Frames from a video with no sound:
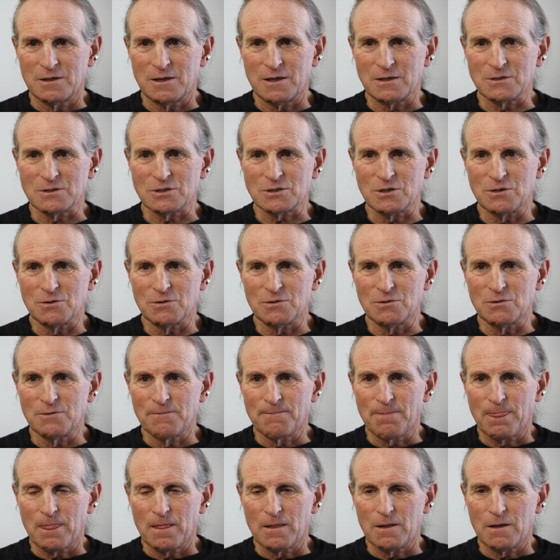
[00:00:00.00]
And so
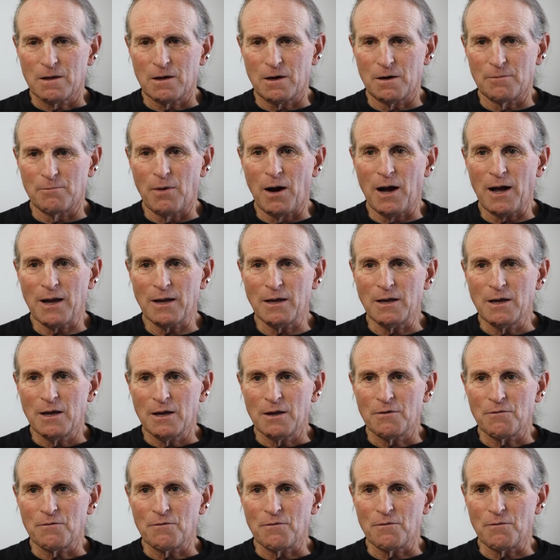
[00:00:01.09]
on my
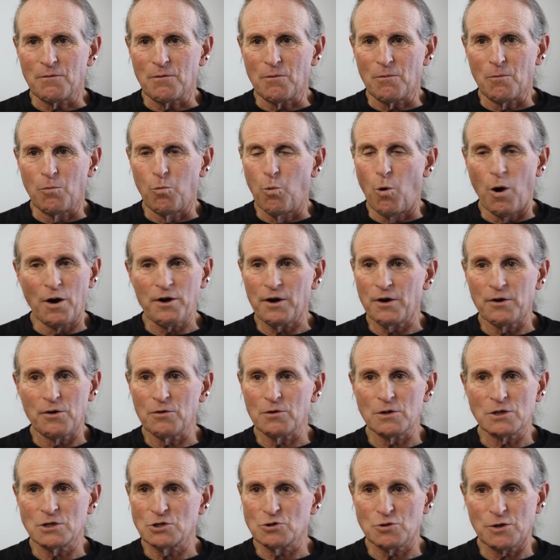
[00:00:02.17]
one and
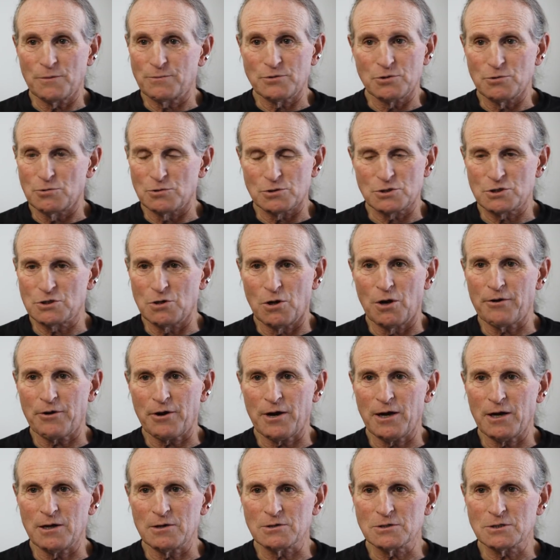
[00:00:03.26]
only trip to a
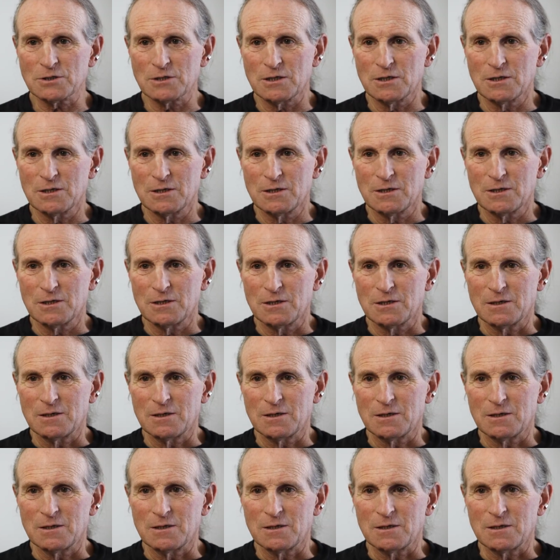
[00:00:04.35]
slaughterhouse,
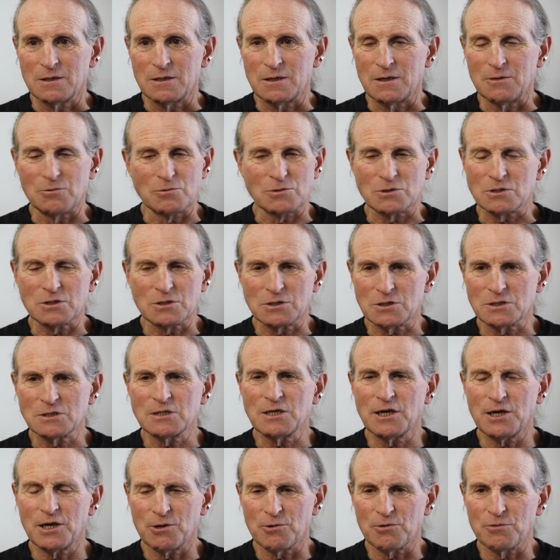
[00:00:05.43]
it was just
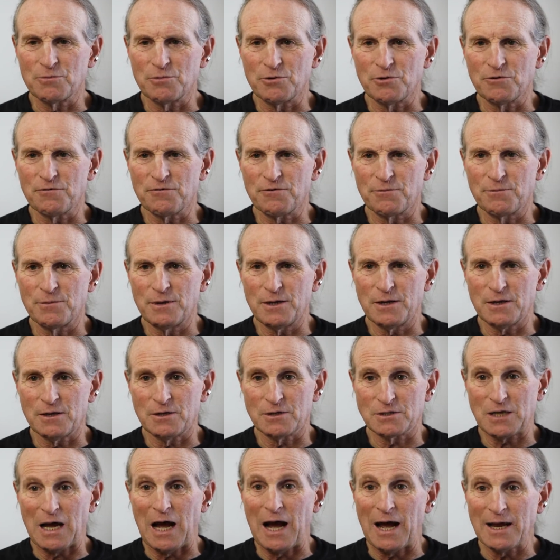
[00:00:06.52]
terrible for me
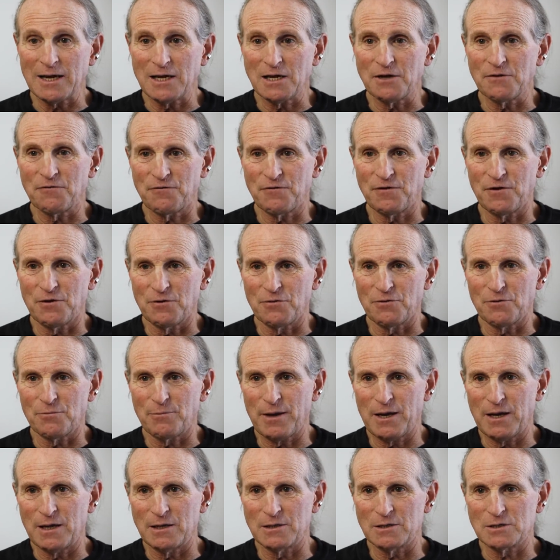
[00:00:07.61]
because I could feel the
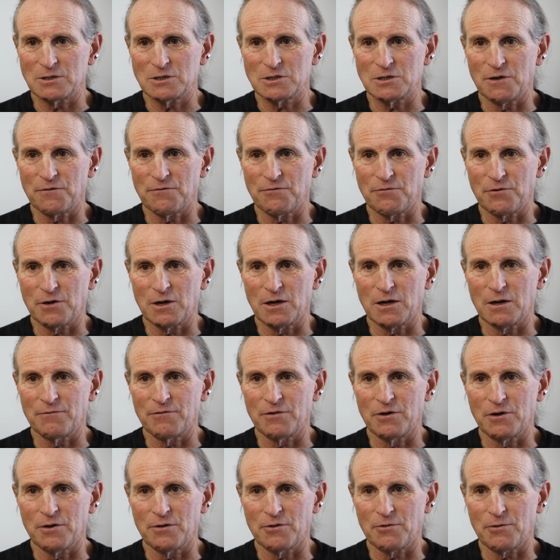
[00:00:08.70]
pain and suffering of
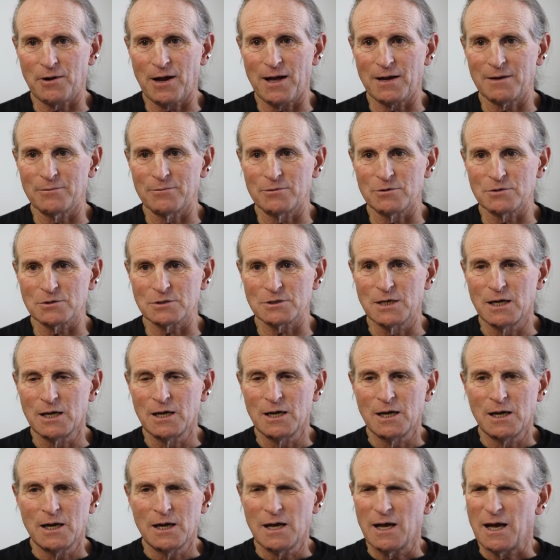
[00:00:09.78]
the other animals.
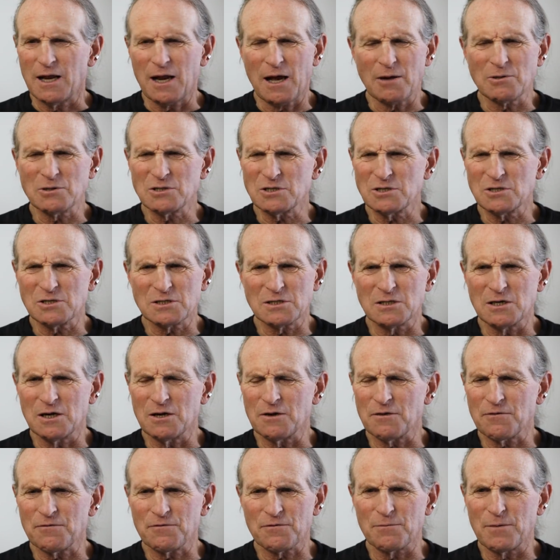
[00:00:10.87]
And I was just there
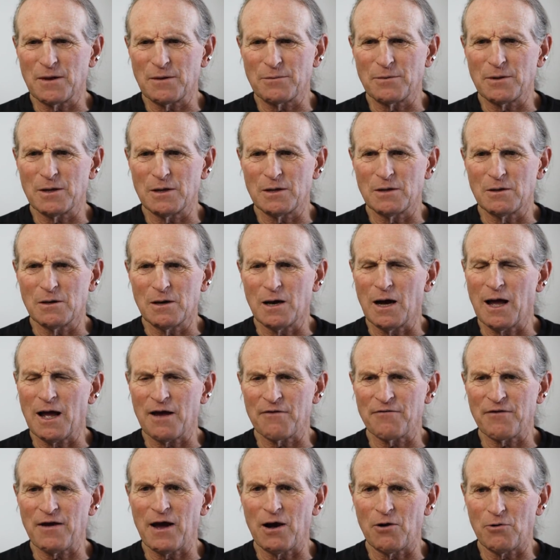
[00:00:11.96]
for maybe a
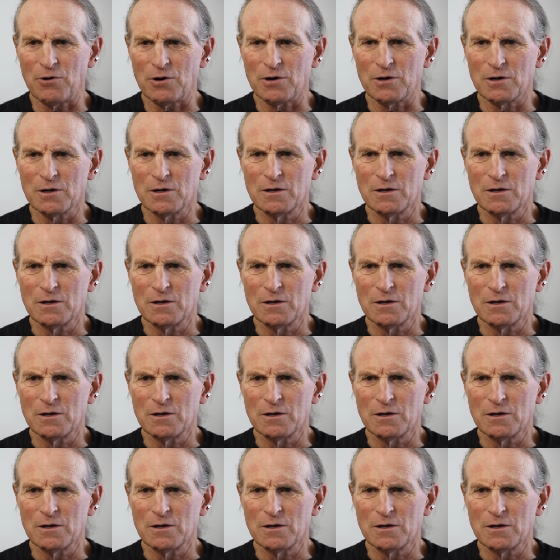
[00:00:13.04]
half hour.